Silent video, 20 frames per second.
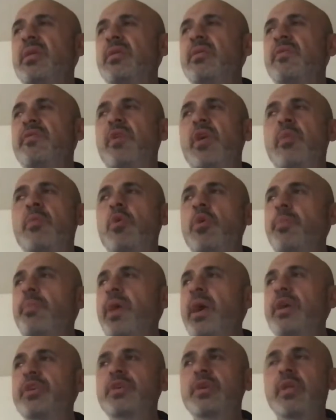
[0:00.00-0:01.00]
to fall more
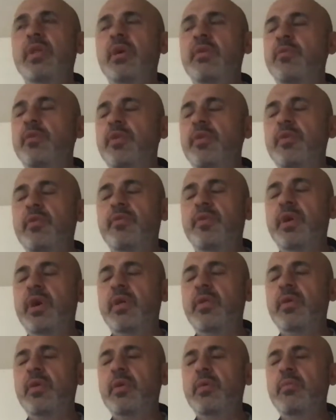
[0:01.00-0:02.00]
passionate in love with you,
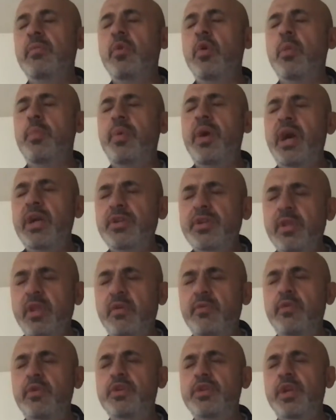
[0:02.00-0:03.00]
Father, more passionate
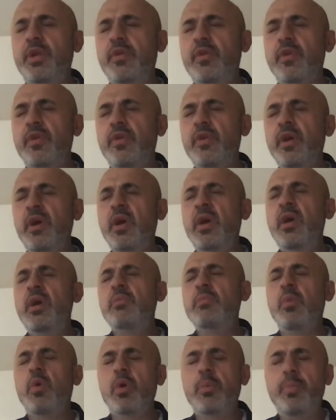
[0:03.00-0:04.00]
in love with Jesus,
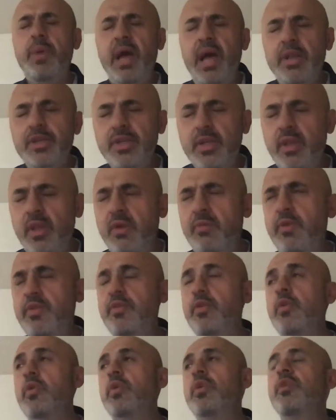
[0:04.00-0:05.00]
more passionate in love
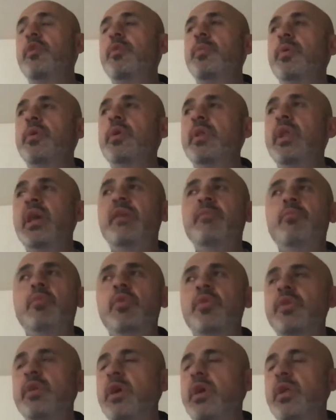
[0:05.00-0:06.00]
with your Holy Spirit, and have
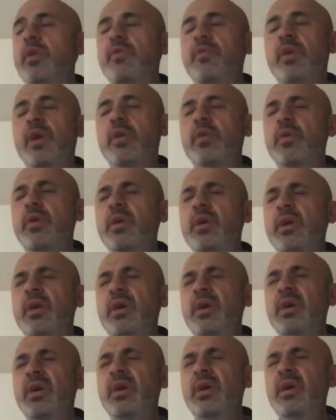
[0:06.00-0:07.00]
mercy on us, Father.
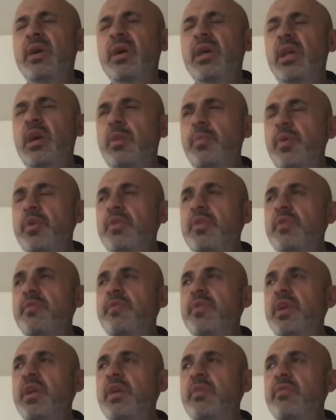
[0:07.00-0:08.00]
And help us to
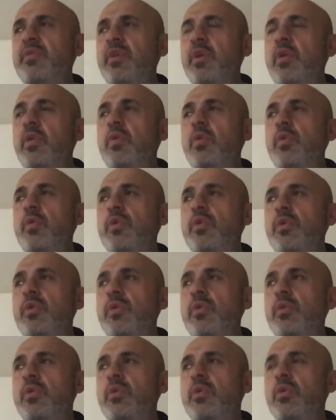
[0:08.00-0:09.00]
forgive those
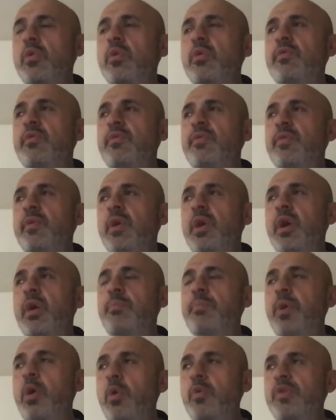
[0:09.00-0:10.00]
who've
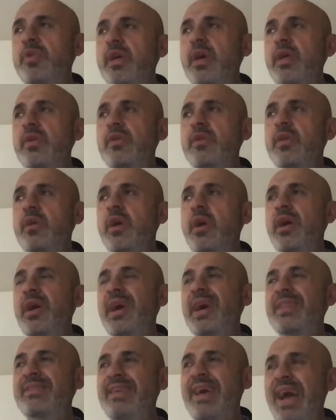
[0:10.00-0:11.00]
opposed us,
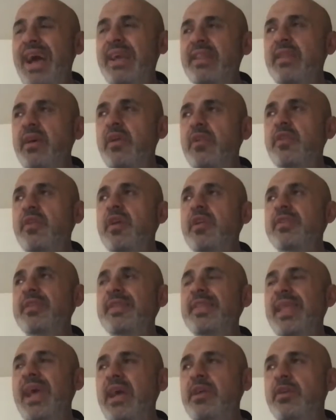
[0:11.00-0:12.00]
attacked us,
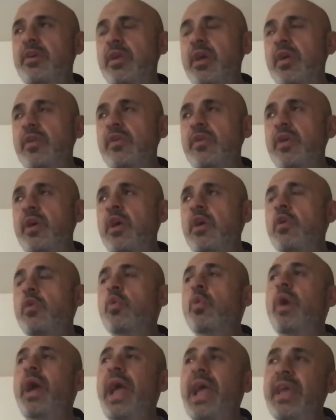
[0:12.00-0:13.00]
slandered us,
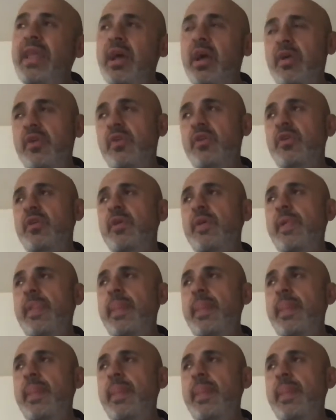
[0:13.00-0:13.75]
who hate us,